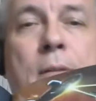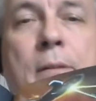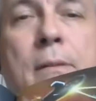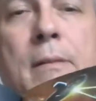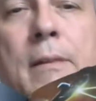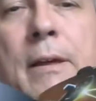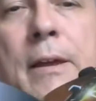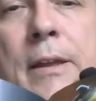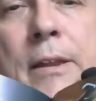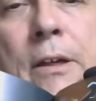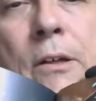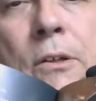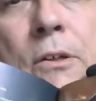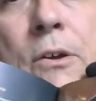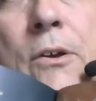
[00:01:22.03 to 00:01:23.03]
like an
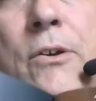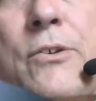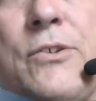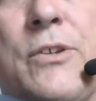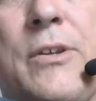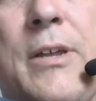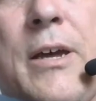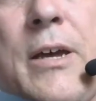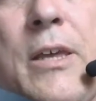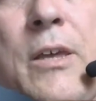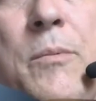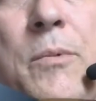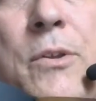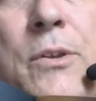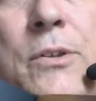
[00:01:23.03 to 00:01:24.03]
LCARS
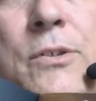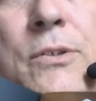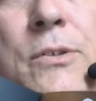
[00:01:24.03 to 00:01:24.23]
document.